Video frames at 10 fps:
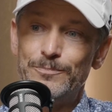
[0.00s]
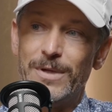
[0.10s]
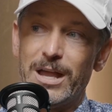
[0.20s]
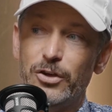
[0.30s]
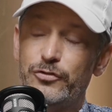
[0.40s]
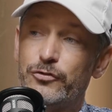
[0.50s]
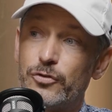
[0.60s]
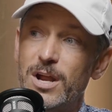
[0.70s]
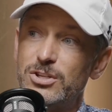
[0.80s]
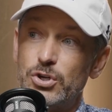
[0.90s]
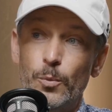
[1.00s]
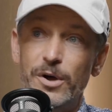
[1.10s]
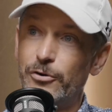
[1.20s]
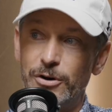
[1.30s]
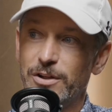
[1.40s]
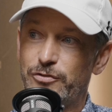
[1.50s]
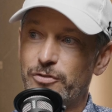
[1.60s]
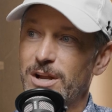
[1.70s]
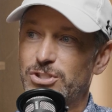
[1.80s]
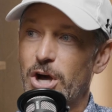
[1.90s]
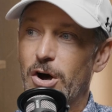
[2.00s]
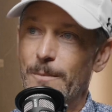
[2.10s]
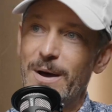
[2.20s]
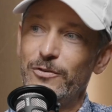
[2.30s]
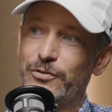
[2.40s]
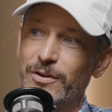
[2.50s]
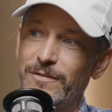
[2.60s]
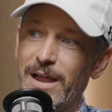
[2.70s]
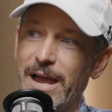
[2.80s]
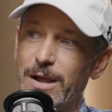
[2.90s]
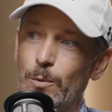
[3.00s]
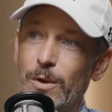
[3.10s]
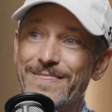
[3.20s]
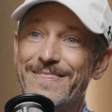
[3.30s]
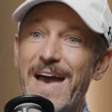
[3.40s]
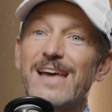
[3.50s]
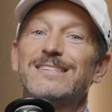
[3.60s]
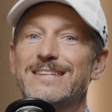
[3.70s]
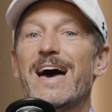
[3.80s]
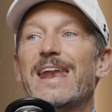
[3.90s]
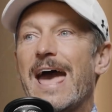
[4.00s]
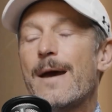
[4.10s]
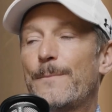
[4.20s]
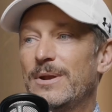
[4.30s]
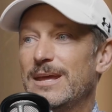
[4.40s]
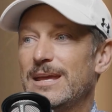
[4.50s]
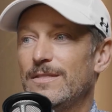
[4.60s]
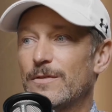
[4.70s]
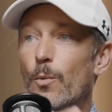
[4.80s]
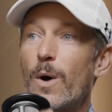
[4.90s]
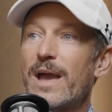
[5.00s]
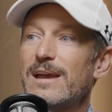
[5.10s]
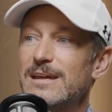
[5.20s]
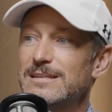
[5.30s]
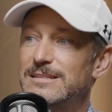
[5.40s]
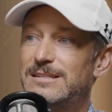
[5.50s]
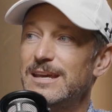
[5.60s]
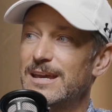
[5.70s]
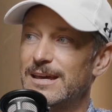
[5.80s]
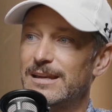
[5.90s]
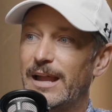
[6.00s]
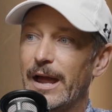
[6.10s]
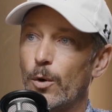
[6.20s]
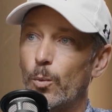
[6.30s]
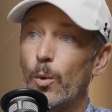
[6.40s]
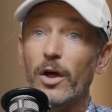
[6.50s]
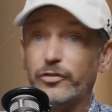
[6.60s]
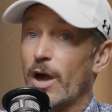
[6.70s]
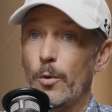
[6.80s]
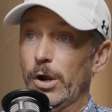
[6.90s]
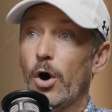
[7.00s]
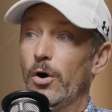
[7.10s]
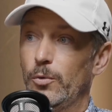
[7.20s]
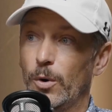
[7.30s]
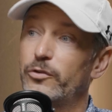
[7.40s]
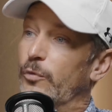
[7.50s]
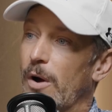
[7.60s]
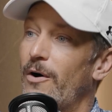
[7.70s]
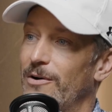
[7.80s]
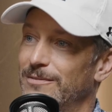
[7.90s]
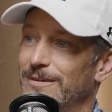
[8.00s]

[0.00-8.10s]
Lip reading: like a wilderness stretch almost of like, well, that's not happening the way it did. Like, what's going on? What's wrong?